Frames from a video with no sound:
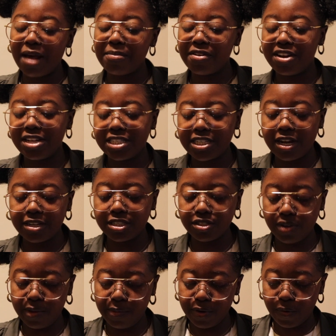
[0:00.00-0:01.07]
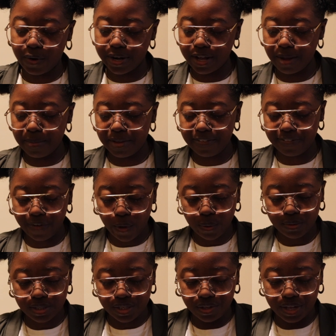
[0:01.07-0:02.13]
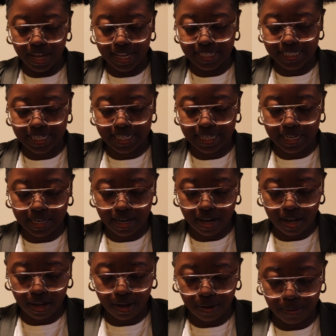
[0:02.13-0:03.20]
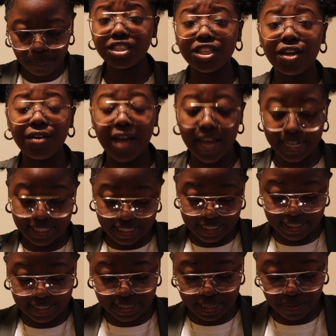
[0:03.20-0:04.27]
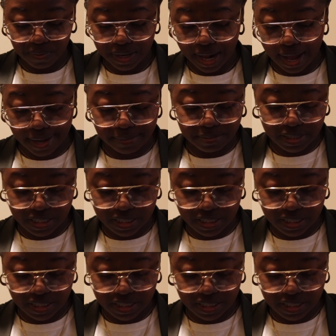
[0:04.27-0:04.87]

I'm gonna start screen recording on my phone so you guys can see what I'm